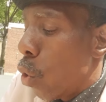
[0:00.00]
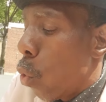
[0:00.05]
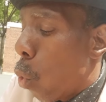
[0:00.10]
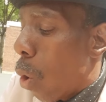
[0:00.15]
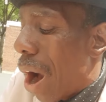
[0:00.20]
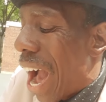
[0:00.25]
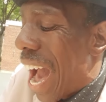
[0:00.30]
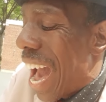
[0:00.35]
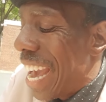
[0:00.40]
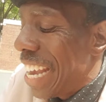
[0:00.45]

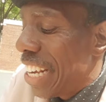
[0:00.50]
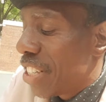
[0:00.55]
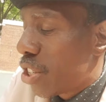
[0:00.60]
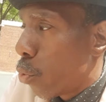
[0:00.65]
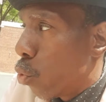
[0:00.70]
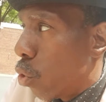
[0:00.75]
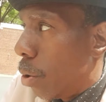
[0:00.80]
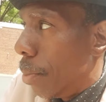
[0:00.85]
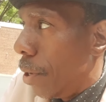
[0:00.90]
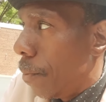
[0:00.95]
wise
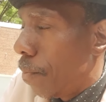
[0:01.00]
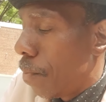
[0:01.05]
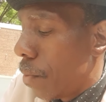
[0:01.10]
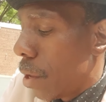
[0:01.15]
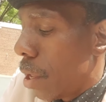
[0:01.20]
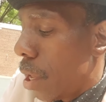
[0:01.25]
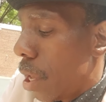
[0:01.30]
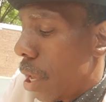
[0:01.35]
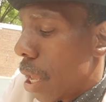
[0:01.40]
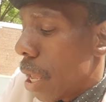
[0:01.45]
woman
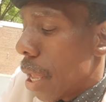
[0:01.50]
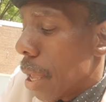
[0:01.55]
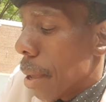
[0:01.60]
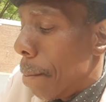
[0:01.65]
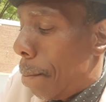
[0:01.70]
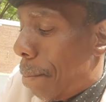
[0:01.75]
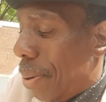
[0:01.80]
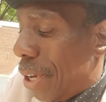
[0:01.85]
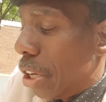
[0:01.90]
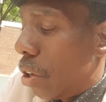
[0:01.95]

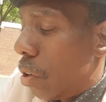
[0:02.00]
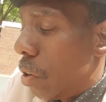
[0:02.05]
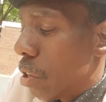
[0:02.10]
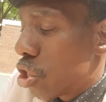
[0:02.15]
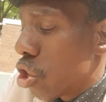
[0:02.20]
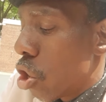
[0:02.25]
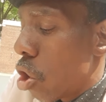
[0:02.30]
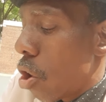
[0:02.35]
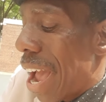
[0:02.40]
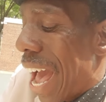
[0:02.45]

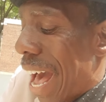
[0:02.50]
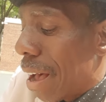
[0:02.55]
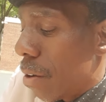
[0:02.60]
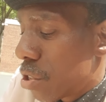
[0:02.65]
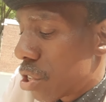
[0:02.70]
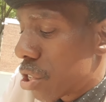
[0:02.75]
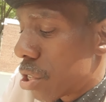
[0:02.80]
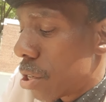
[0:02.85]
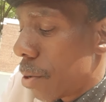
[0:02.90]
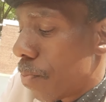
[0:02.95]
builds her
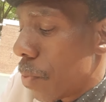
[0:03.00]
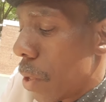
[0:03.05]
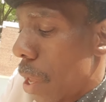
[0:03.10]
house,